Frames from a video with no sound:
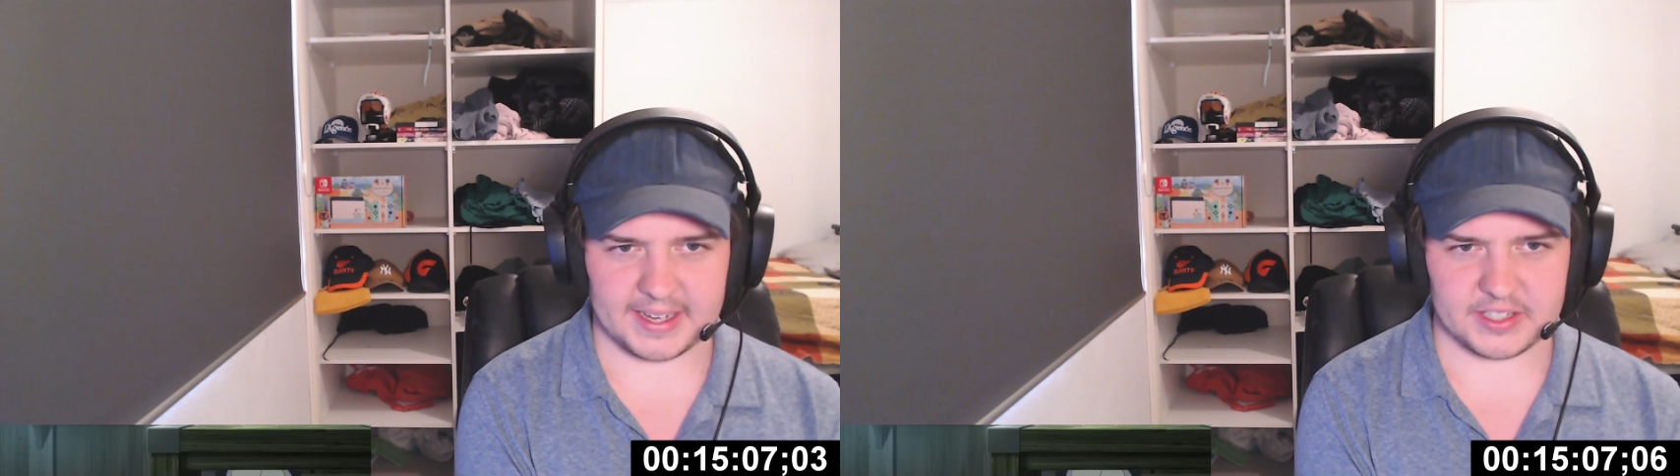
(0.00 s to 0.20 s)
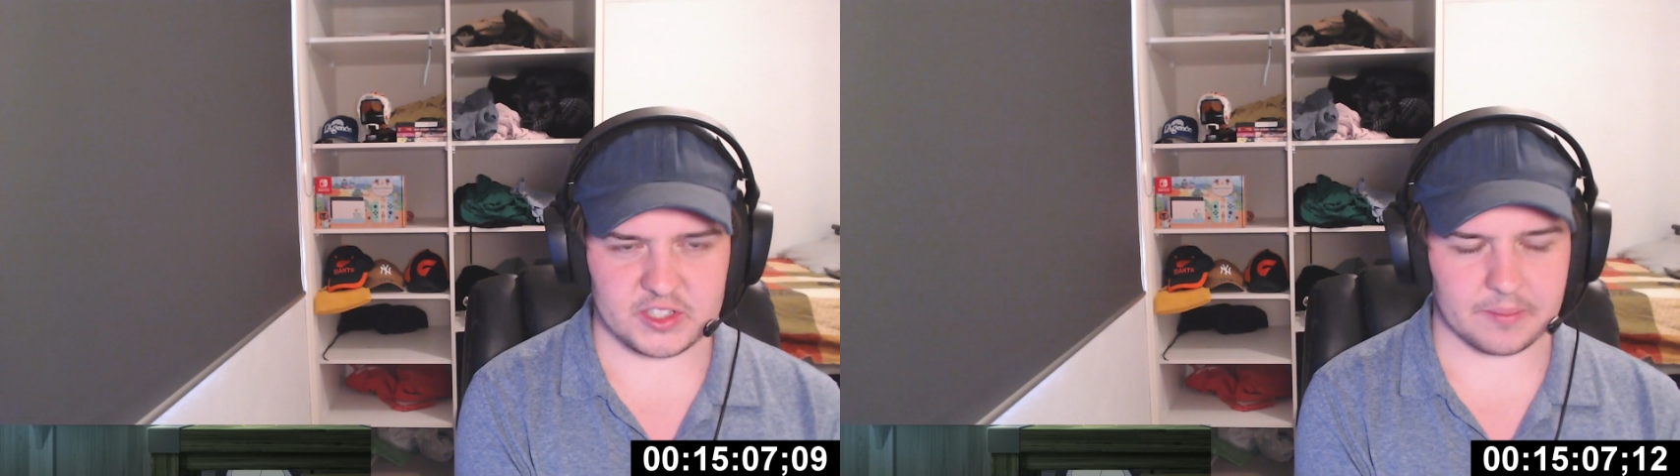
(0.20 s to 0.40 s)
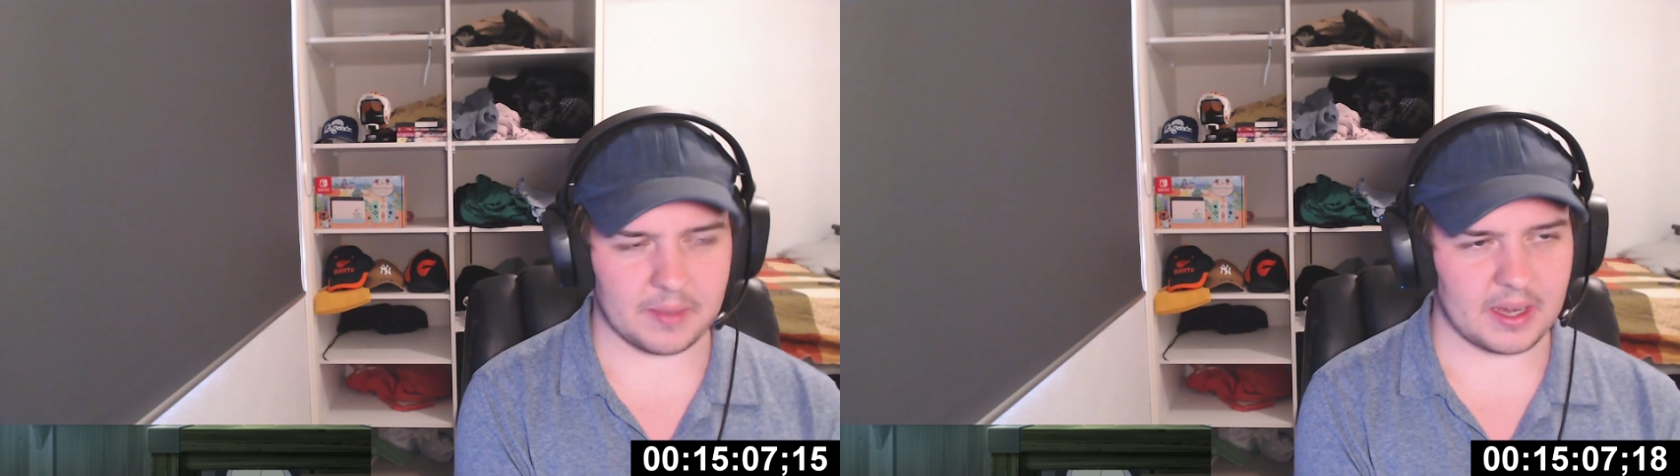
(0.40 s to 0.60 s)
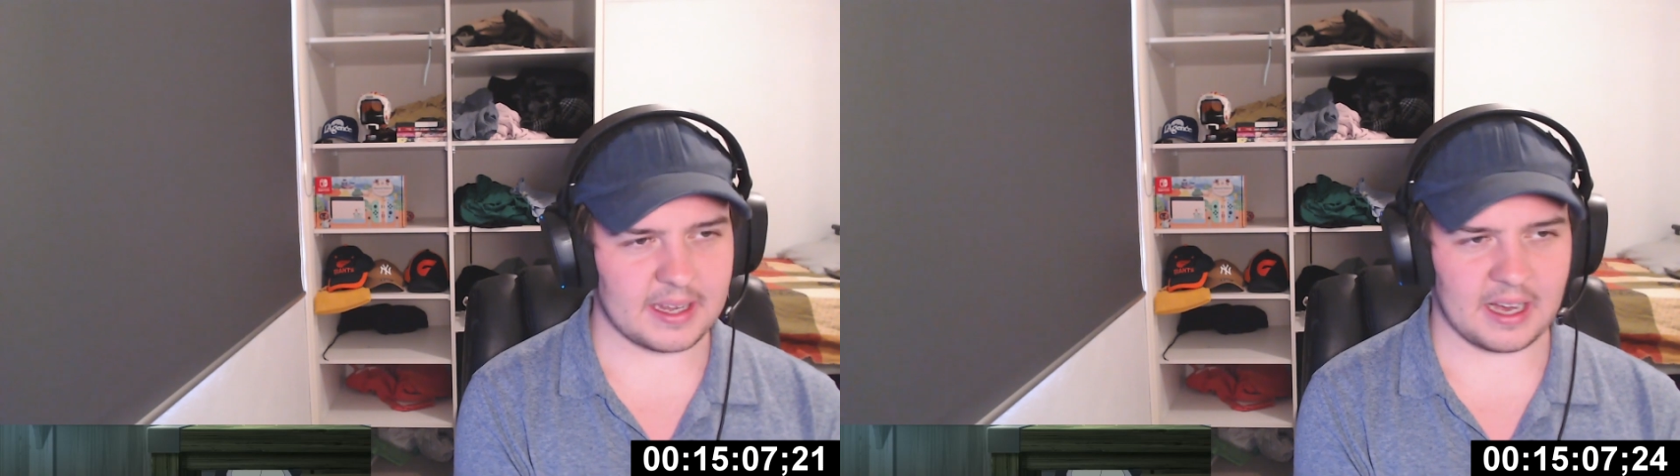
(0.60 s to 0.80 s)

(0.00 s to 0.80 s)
us some money,